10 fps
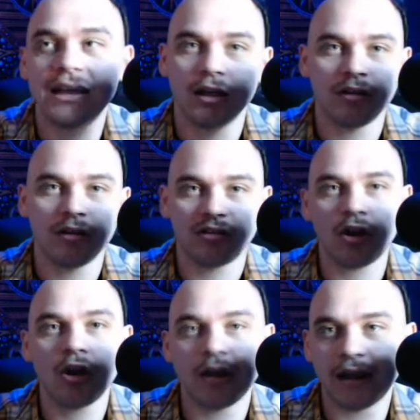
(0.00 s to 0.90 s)

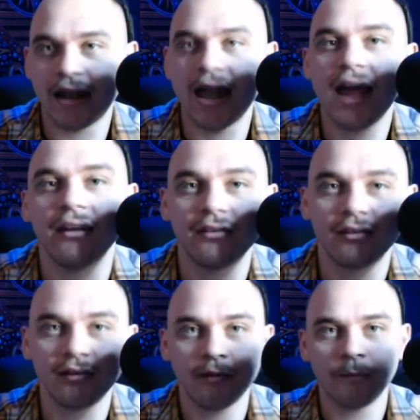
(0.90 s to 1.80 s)
concern and
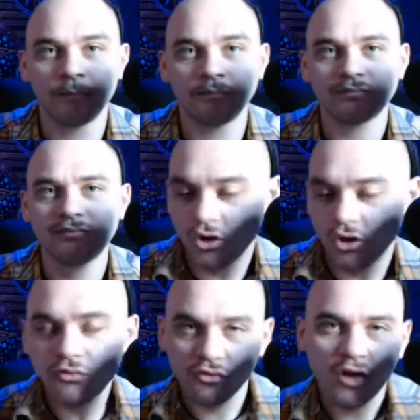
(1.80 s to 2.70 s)
nice.
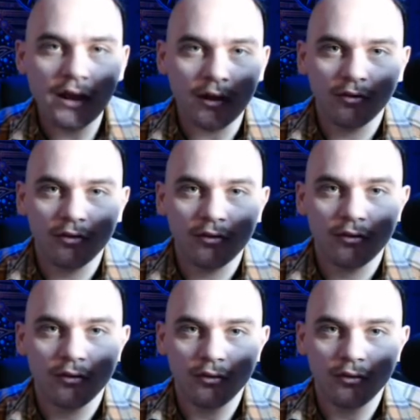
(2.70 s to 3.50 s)
Good friends